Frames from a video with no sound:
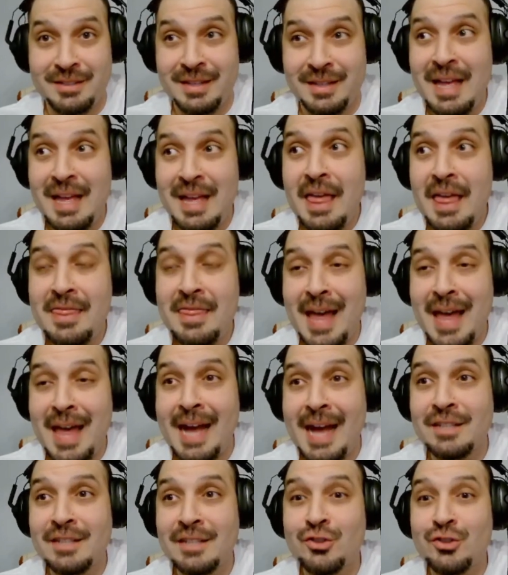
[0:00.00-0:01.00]
that's
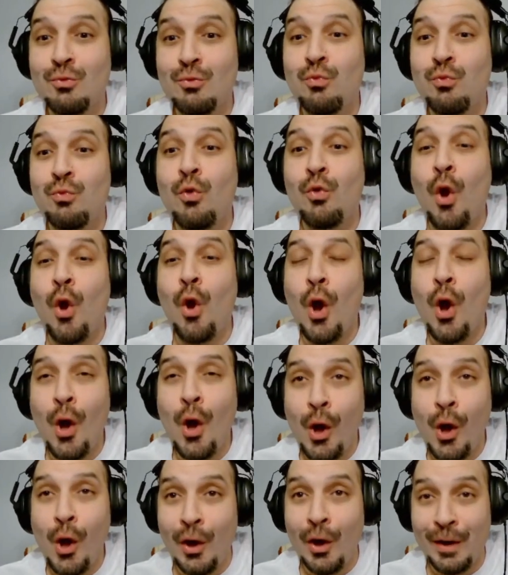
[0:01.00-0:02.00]

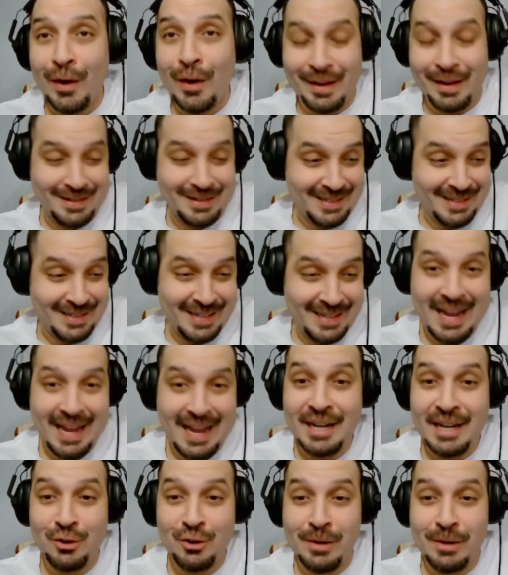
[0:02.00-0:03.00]
wrong and
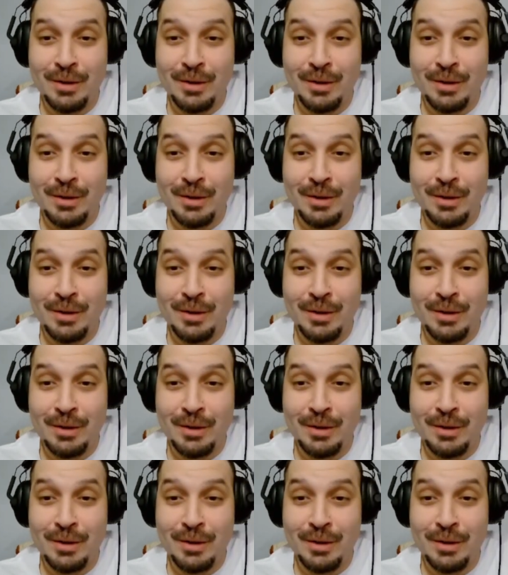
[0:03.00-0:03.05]
creepy.